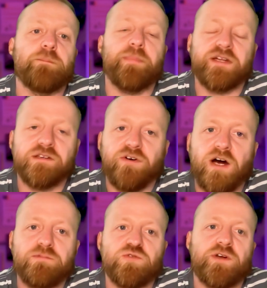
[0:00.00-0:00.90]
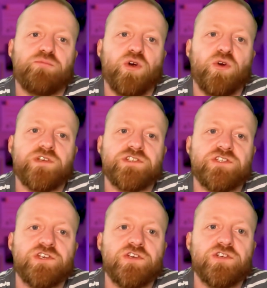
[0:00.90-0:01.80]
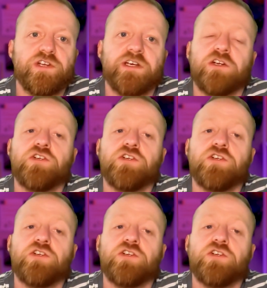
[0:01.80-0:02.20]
the big divide between pre orders is usually